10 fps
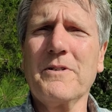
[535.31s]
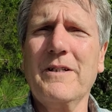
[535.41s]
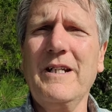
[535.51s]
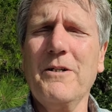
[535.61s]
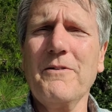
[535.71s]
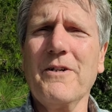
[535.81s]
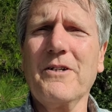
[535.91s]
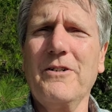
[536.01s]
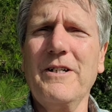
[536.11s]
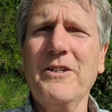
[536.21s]
to hear the
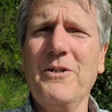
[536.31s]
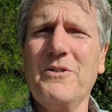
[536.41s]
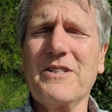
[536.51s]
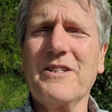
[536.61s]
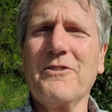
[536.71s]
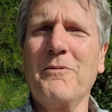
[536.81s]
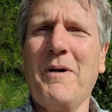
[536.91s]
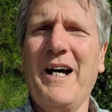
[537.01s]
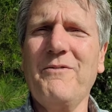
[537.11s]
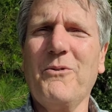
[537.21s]
good news through
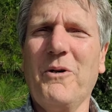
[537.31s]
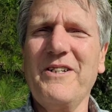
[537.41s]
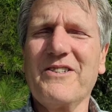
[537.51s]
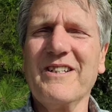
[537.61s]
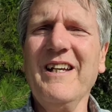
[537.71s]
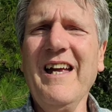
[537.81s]
my voice.